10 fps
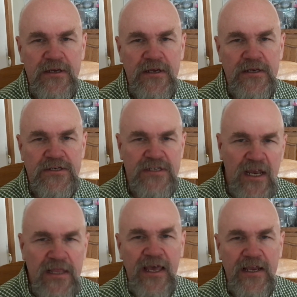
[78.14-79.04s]

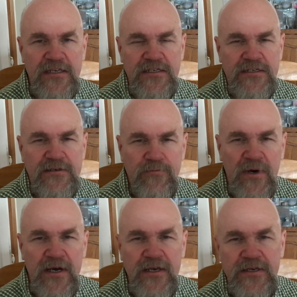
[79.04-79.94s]
Silex
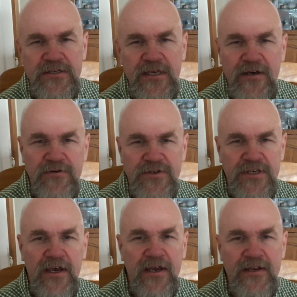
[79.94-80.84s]
by Seek
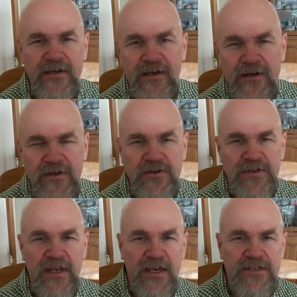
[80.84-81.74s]
Outside a good
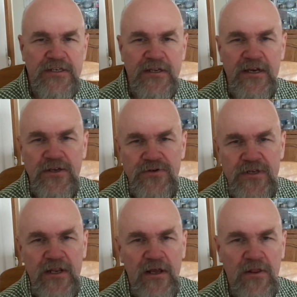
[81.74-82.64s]
test. And I used
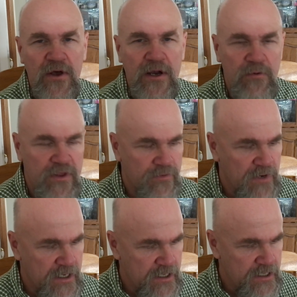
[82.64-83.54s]
it along with
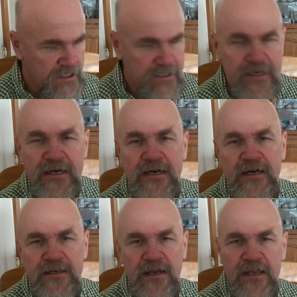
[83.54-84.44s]
my
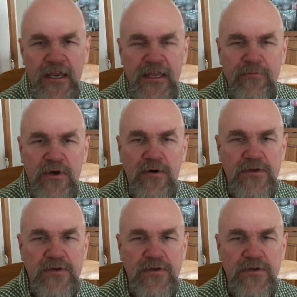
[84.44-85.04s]
titanium goat